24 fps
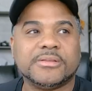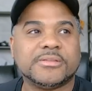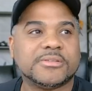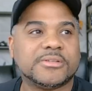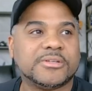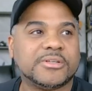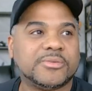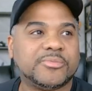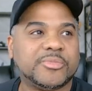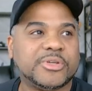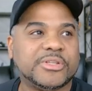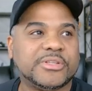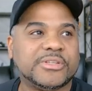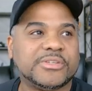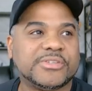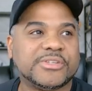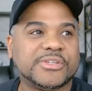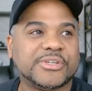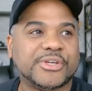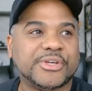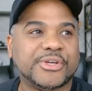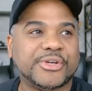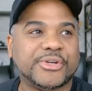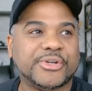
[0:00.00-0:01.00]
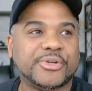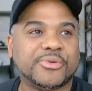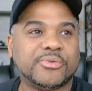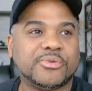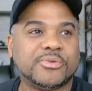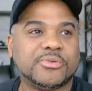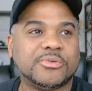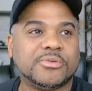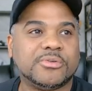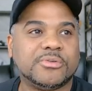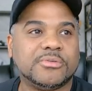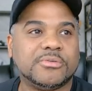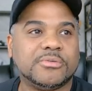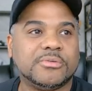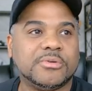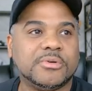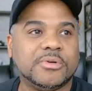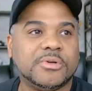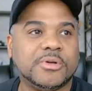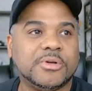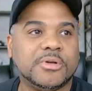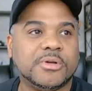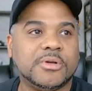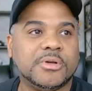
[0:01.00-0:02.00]
it's going to be the security rule.
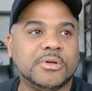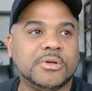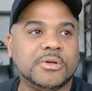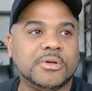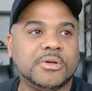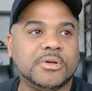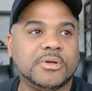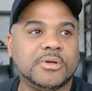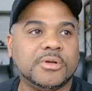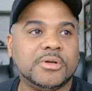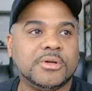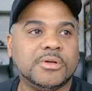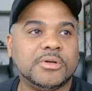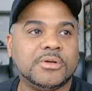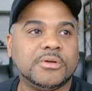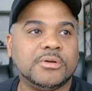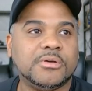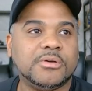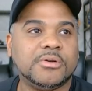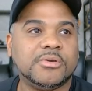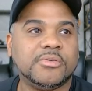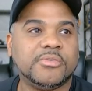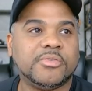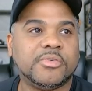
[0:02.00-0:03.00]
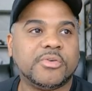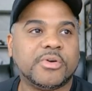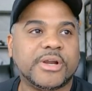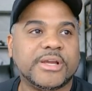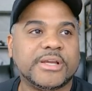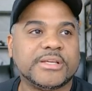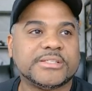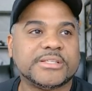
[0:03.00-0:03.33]
For